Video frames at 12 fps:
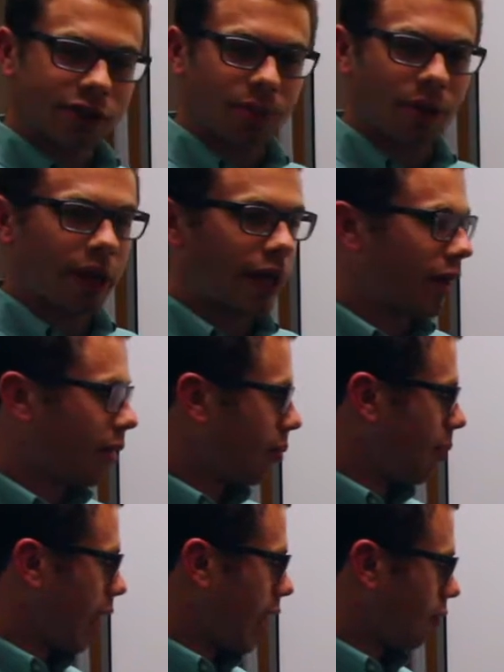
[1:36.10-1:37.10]
the play
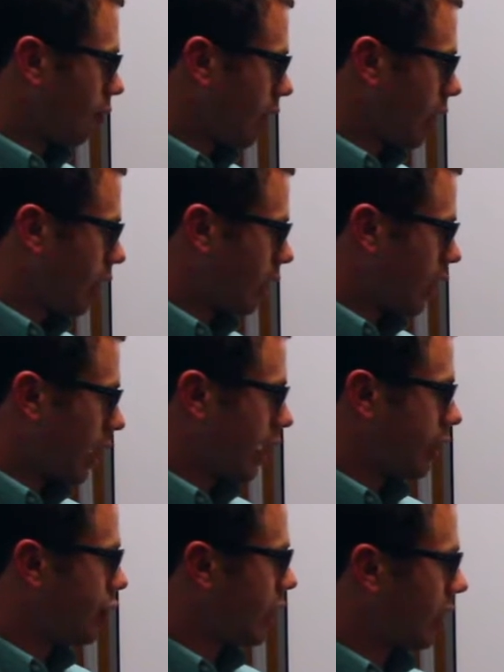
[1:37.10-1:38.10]
by running a
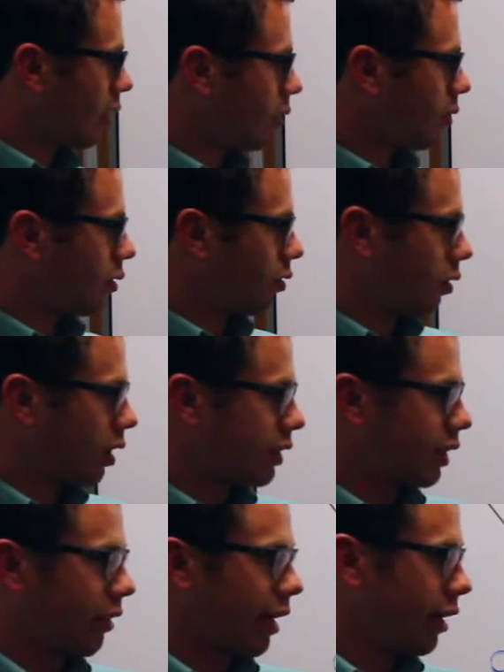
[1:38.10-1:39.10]
shallow
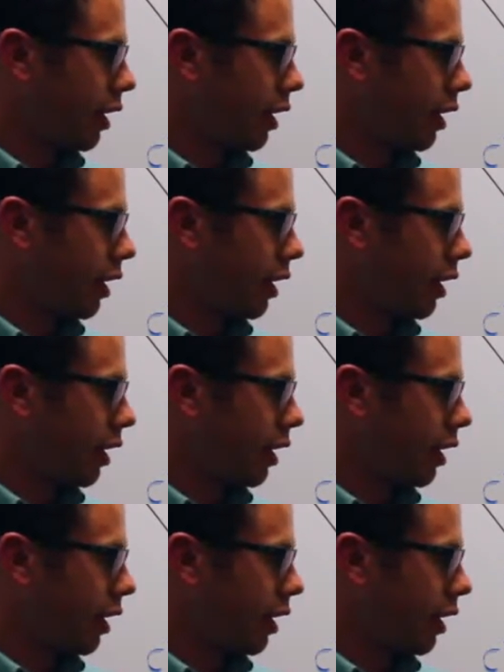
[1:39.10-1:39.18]
crossing route.